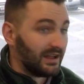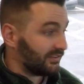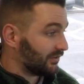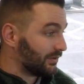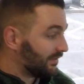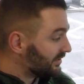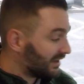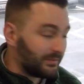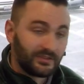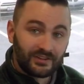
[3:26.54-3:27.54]
So every
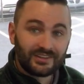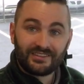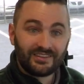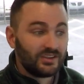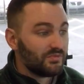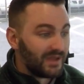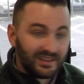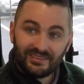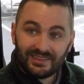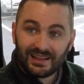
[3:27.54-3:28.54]
time you start this thing, you may
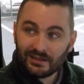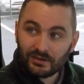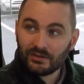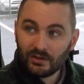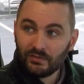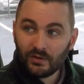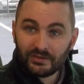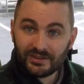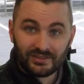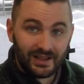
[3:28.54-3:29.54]
see that little low
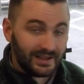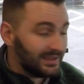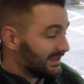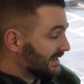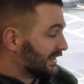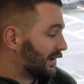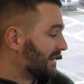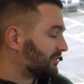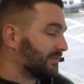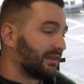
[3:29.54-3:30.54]
voltage light. Now
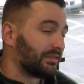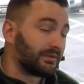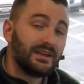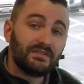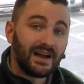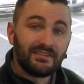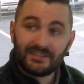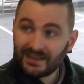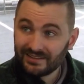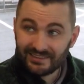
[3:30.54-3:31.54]
after about 3 to 5
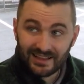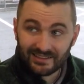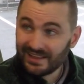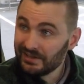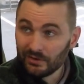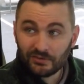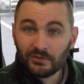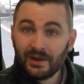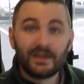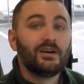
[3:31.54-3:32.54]
seconds, that light goes
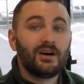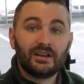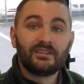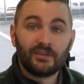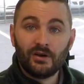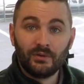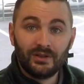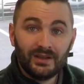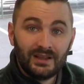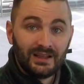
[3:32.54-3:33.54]
away on its own.
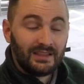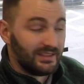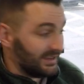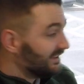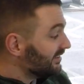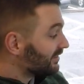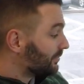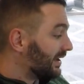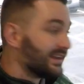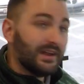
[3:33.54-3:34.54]
The easiest
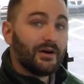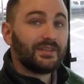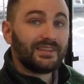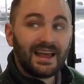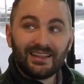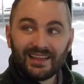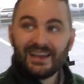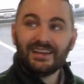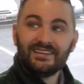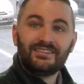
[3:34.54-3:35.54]
way to know that that
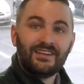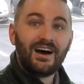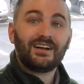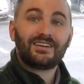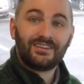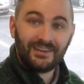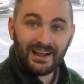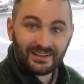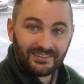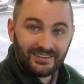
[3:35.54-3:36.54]
light is not
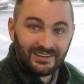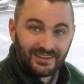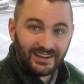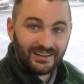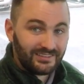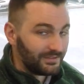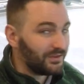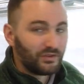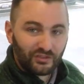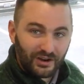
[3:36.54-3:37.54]
correct is if
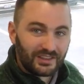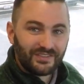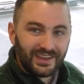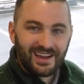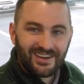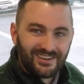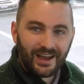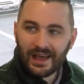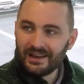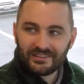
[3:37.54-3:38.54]
you start the vehicle
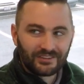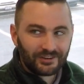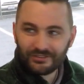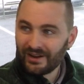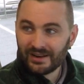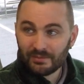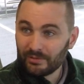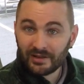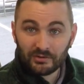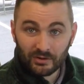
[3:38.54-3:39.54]
and it starts right up
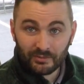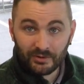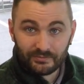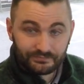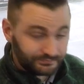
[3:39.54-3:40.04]
like normal.